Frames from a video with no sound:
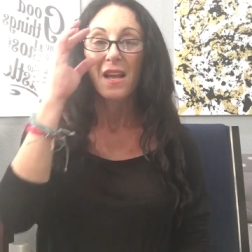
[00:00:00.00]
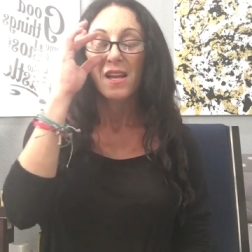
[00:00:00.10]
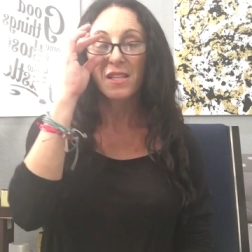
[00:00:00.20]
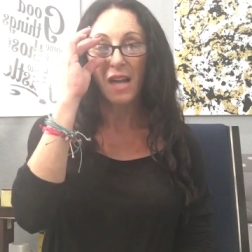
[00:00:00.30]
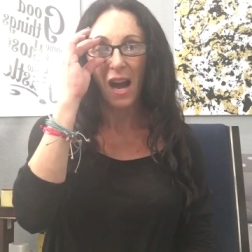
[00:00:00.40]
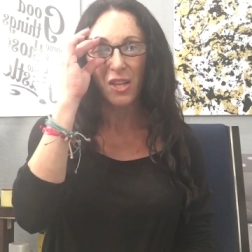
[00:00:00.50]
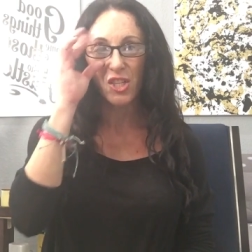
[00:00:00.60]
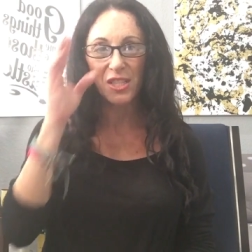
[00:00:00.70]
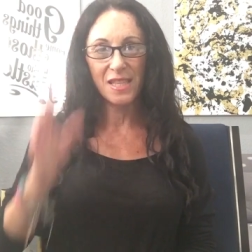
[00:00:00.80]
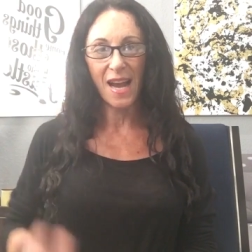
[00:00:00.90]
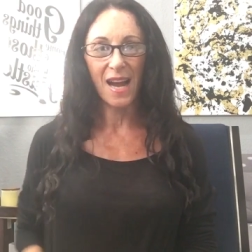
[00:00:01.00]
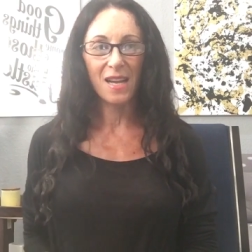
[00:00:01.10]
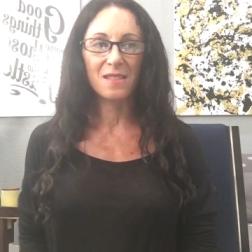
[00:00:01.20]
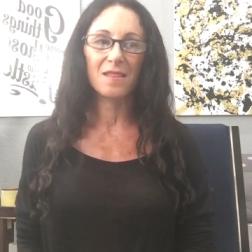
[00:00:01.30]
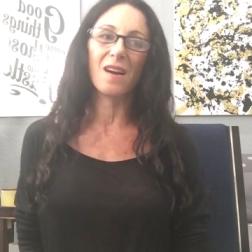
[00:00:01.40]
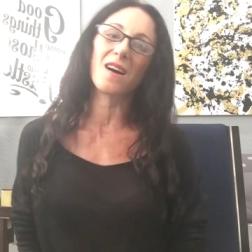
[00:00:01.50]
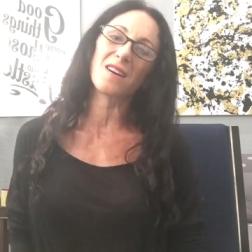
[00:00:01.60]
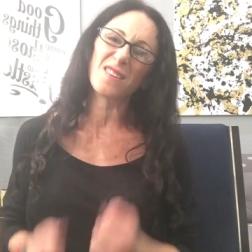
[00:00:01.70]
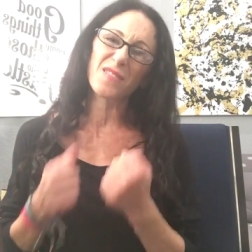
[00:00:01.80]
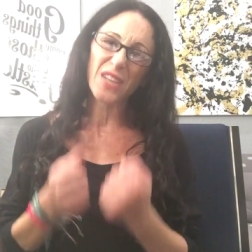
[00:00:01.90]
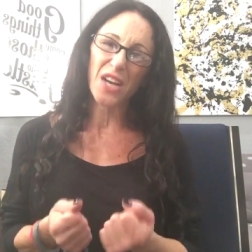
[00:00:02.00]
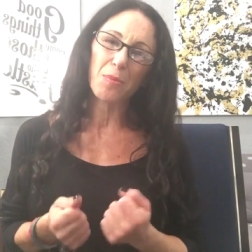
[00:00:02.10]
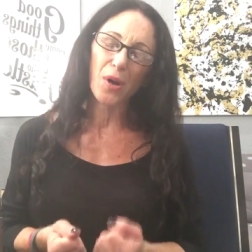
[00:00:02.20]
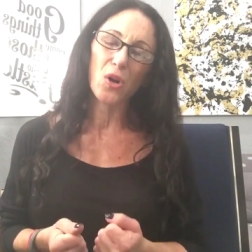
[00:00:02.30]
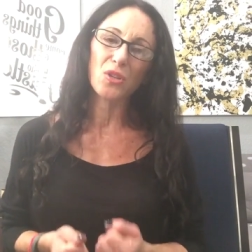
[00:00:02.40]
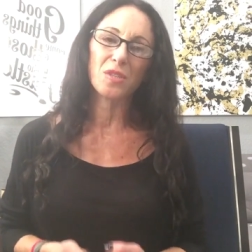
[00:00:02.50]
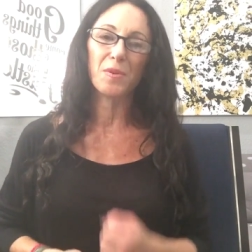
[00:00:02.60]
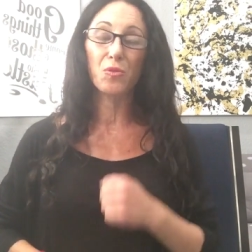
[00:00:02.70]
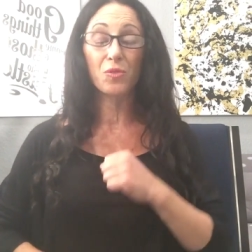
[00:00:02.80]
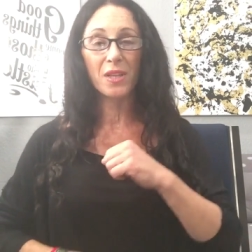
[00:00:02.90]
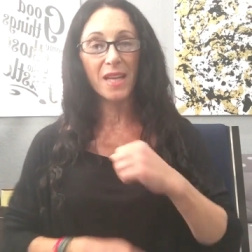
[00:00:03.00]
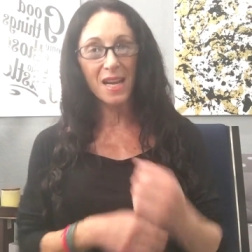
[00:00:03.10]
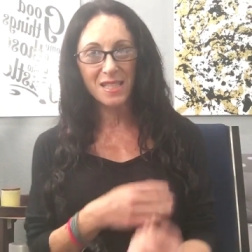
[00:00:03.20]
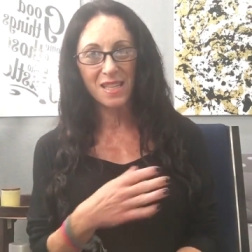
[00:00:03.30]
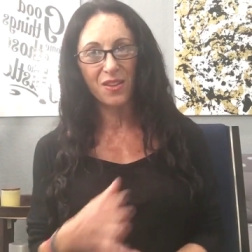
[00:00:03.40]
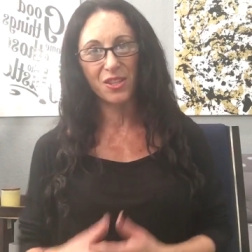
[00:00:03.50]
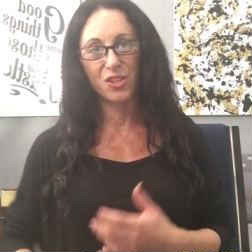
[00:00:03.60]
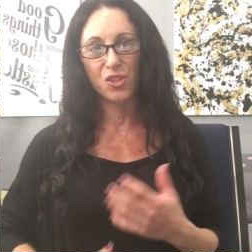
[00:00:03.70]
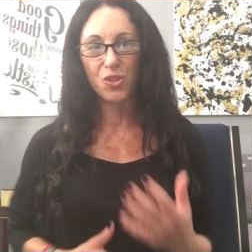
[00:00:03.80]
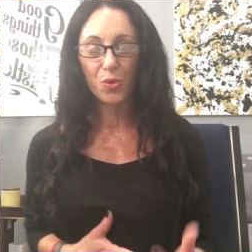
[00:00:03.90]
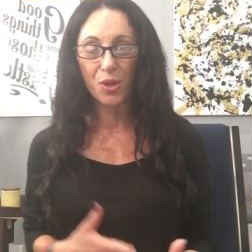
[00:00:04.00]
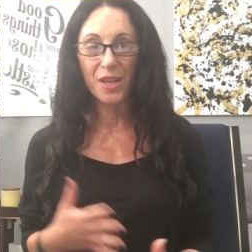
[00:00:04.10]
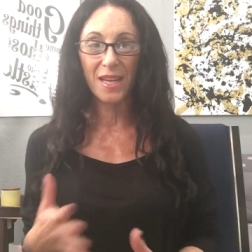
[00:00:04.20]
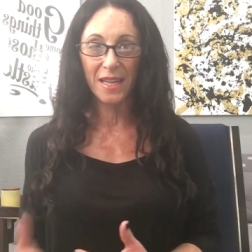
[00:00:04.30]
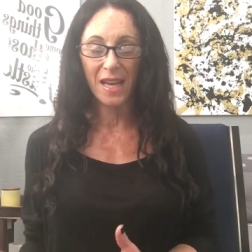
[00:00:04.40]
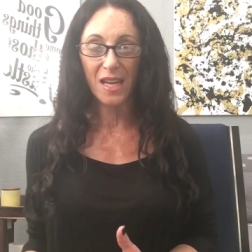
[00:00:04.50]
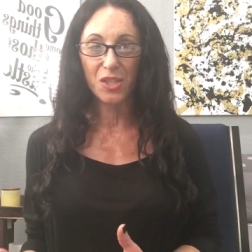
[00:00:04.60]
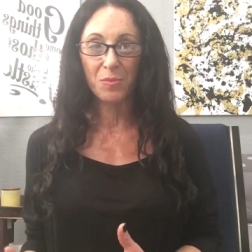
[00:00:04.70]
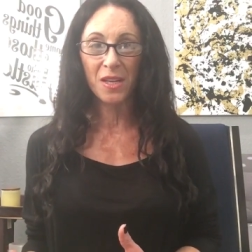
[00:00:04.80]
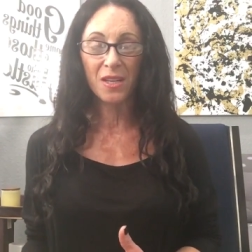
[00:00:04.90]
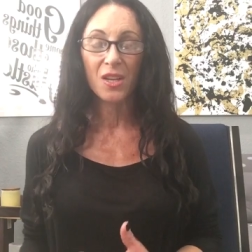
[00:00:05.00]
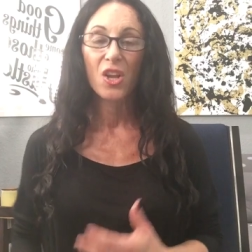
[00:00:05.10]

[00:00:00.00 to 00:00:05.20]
not just as, I've got to post, but really as telling a story and engagement